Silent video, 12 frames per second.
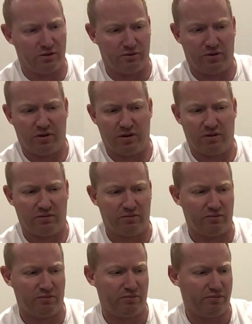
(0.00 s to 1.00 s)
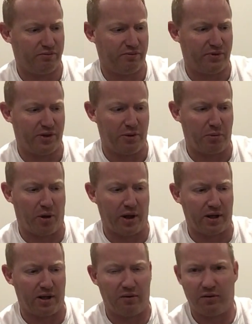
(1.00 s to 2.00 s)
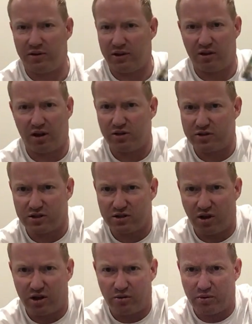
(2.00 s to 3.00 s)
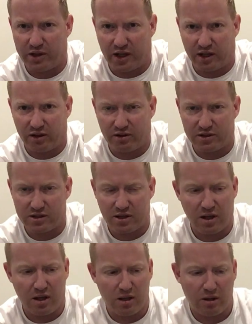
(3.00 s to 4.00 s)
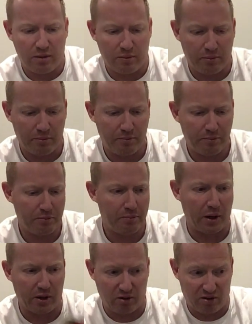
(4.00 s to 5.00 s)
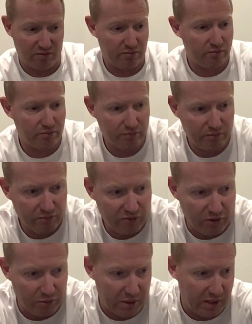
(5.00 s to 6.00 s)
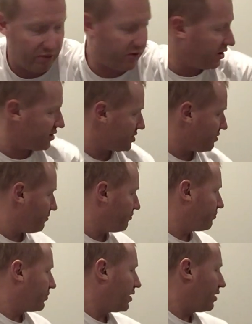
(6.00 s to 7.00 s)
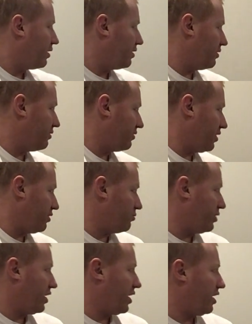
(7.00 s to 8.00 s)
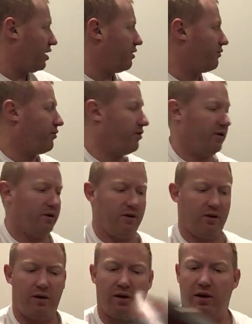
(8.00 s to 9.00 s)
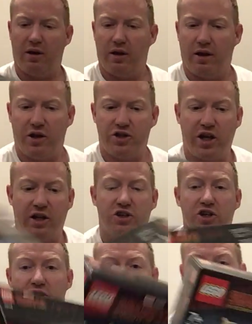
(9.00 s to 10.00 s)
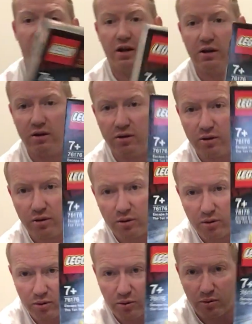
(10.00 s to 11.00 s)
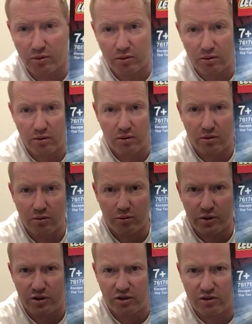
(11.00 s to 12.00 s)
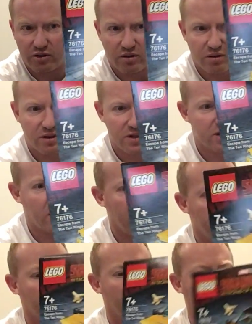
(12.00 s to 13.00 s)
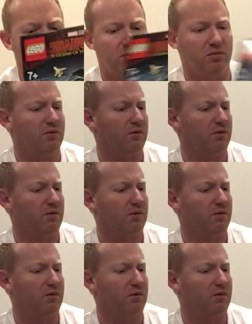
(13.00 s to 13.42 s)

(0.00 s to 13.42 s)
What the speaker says: of the bike and everything goes, it's kind of ridiculous, but I've got the minifigures. Then we have Machine 2 set, which is Escape from